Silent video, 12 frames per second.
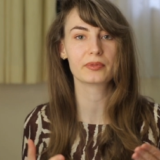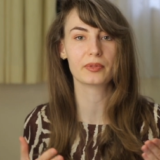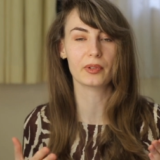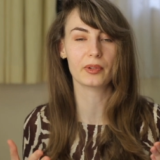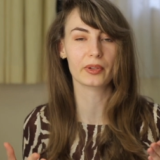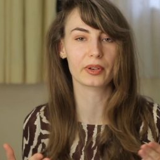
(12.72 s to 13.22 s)

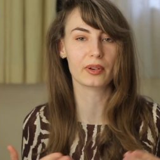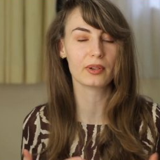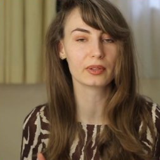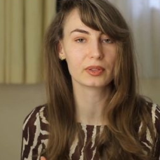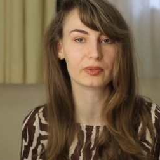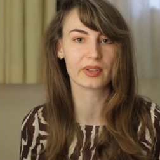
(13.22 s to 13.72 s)
for
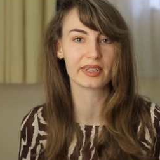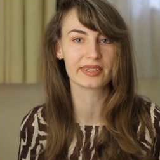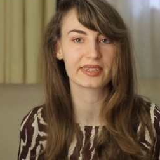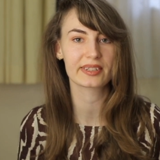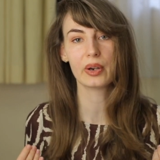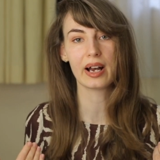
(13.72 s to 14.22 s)
all of
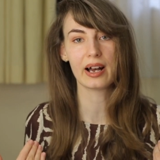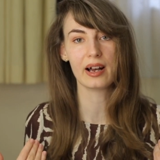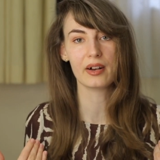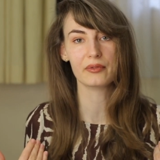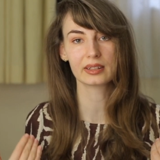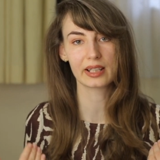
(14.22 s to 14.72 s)
us who
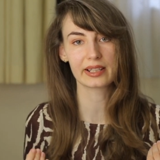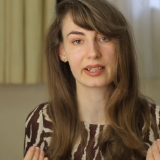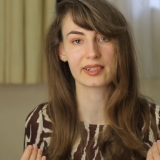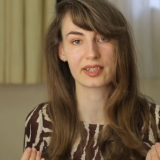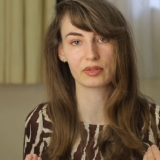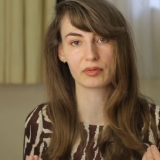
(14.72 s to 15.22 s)
have
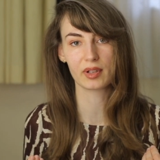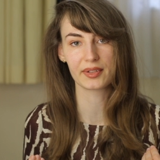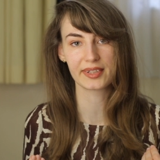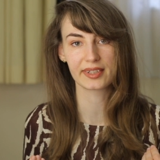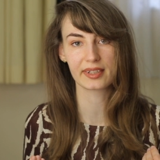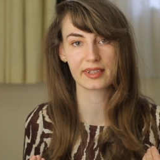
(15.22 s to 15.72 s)
lichen
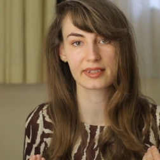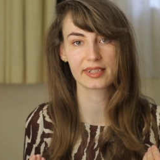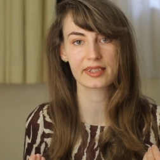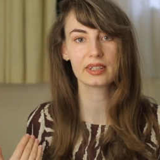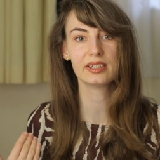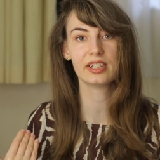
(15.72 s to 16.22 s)

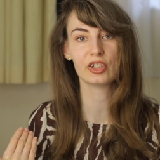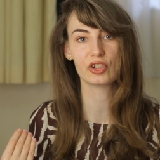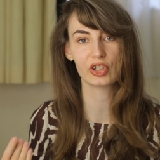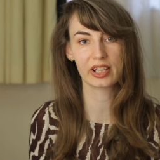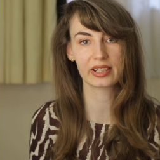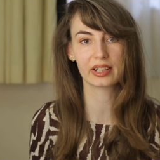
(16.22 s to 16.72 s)
sclerosis in the
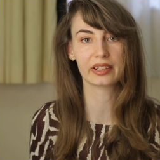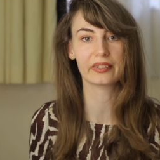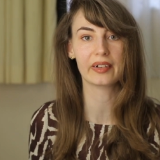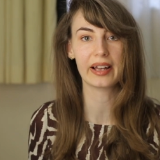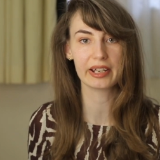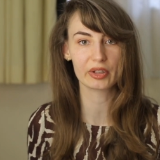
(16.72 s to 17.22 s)

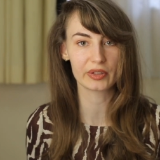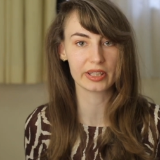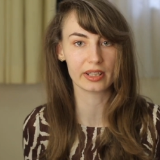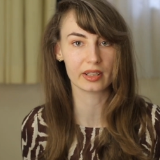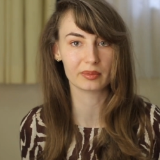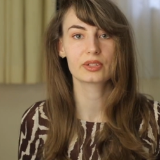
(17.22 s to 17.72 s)
genital
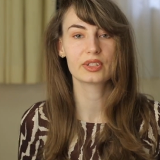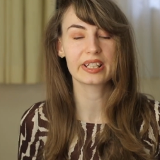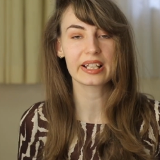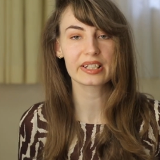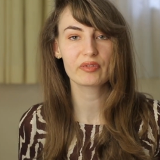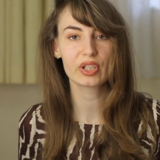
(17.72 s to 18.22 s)
area.
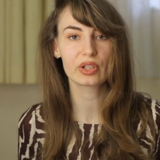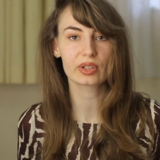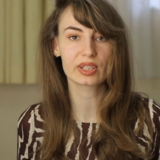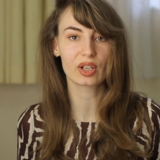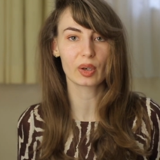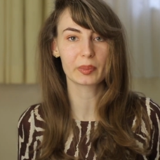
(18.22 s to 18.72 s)
Today's video
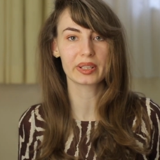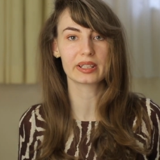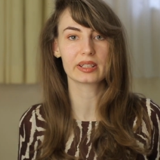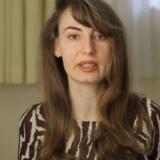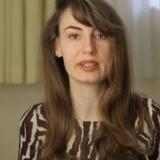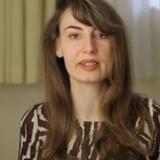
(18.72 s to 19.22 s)

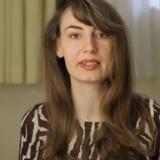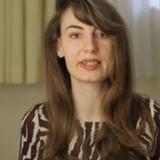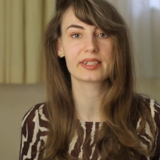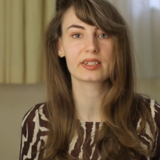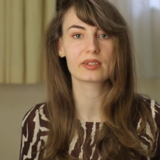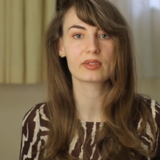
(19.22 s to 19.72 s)
topic
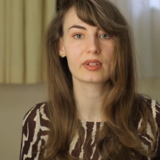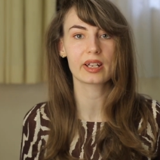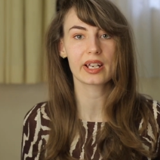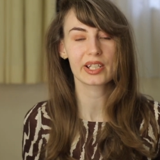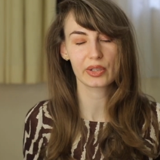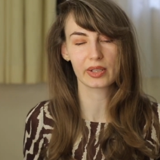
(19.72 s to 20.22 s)
is
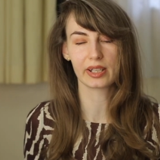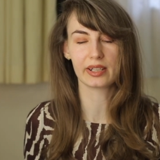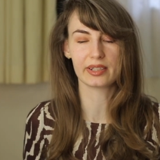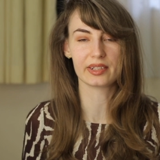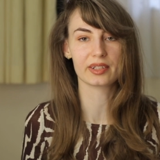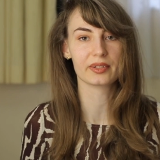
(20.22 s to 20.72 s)

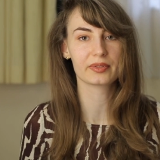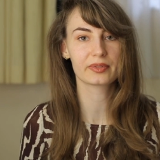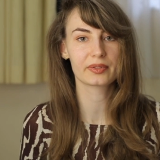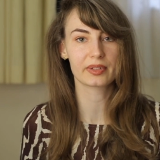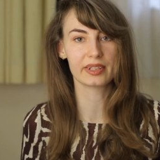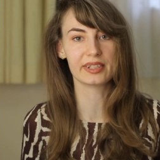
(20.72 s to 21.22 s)

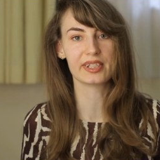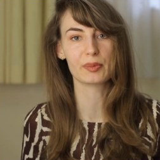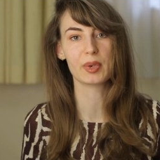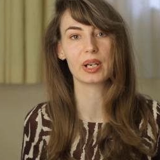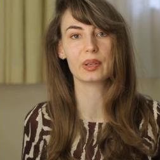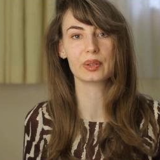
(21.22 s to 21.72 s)
educative. It's
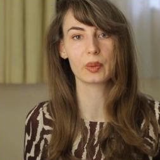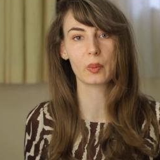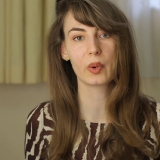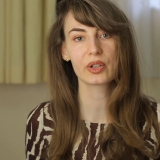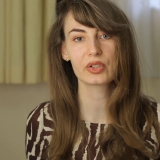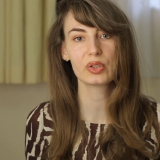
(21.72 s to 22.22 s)
about
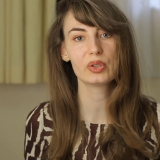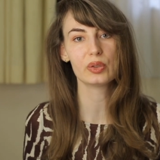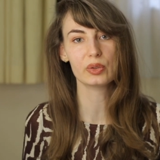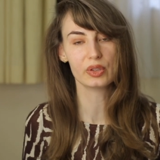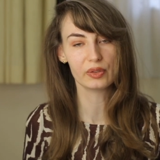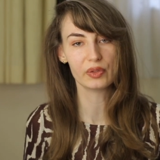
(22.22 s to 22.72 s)
what to
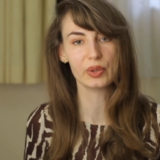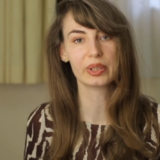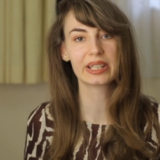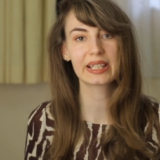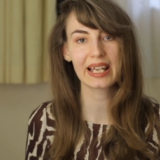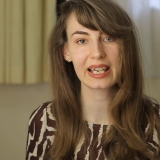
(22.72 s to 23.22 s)
do if you
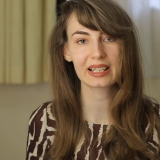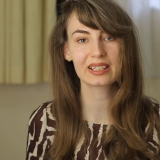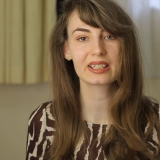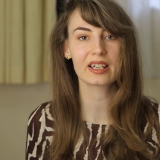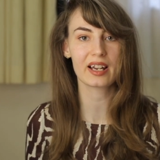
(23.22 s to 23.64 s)
can't